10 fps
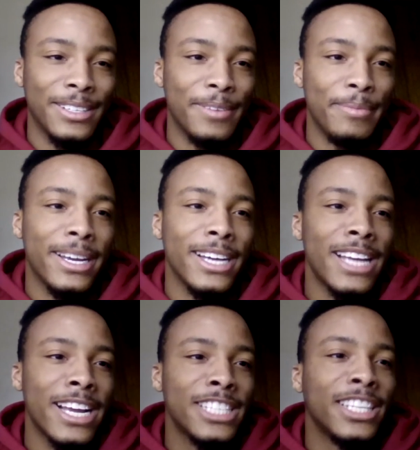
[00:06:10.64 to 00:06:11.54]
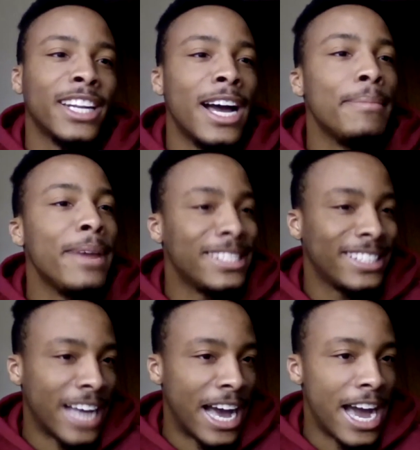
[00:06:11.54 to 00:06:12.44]
because I guess Ra means
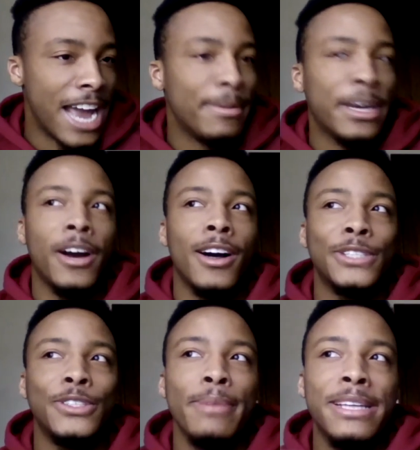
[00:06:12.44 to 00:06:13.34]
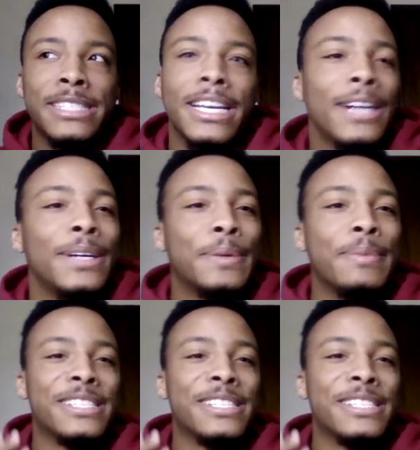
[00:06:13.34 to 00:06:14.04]
guy, but it also means come.